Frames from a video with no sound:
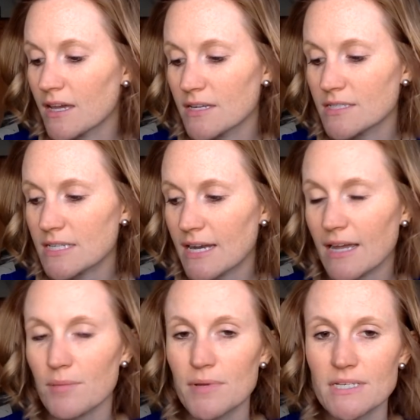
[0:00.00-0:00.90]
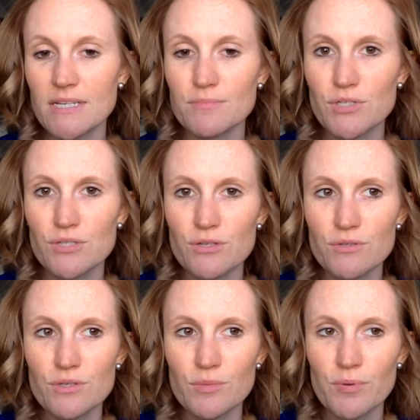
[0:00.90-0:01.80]
And today I picked up two
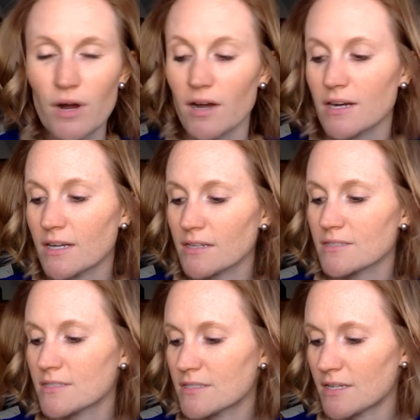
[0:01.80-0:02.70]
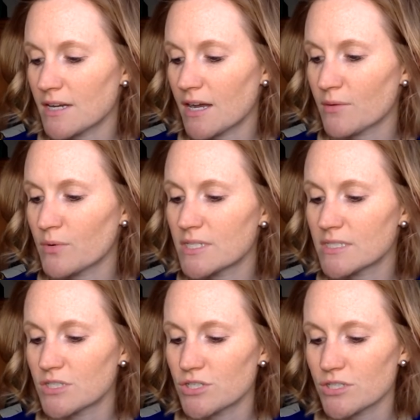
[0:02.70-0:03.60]
new products that I
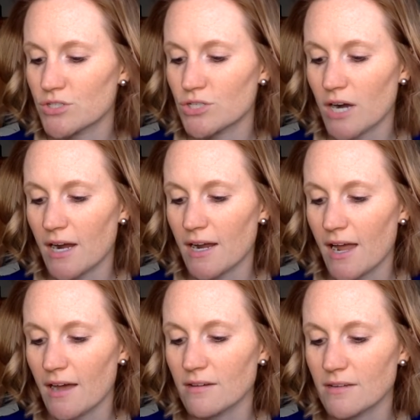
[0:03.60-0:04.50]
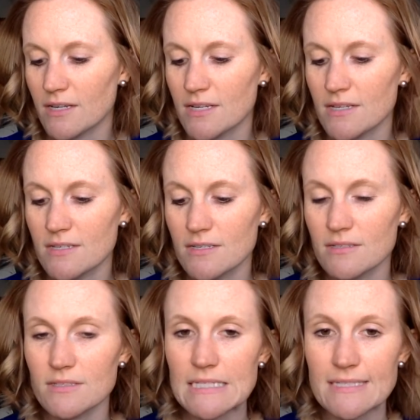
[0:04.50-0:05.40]
wanted to just try out
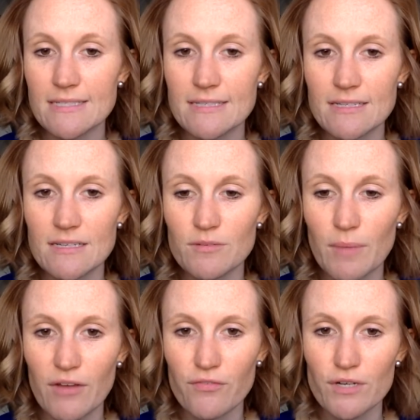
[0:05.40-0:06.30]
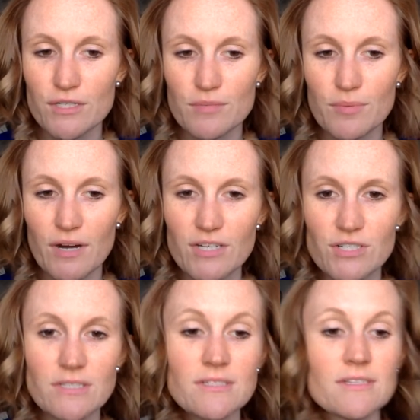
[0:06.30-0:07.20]
and see my first
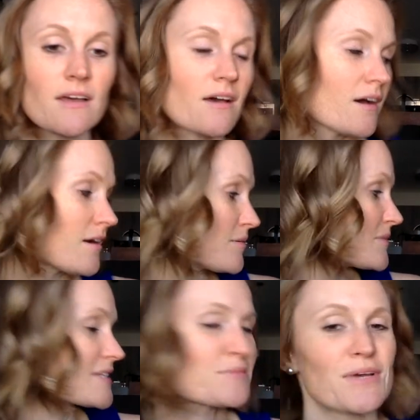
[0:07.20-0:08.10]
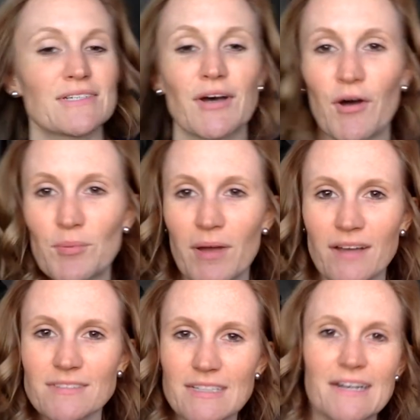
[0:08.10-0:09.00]
impressions. That's my dog
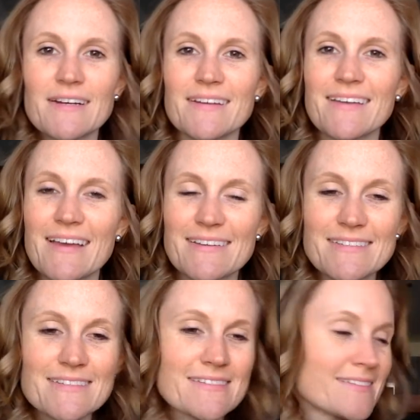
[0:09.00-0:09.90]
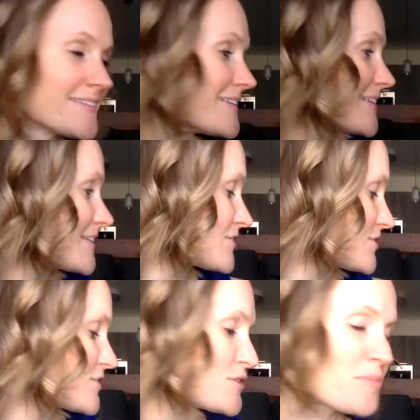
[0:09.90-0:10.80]
back there in case
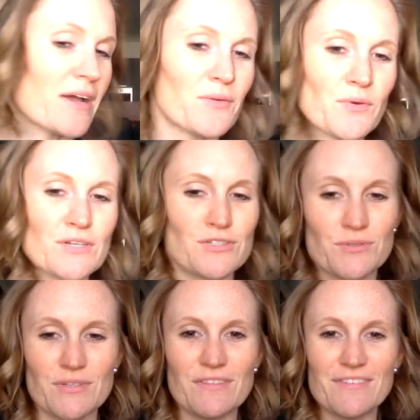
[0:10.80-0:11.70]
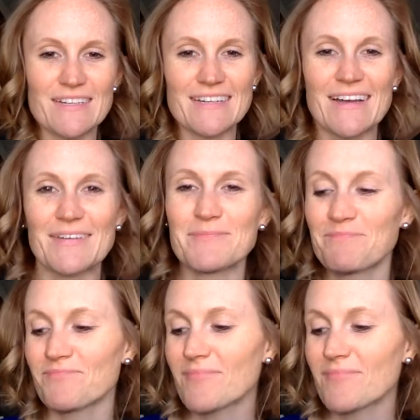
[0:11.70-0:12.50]
she might want to join the video.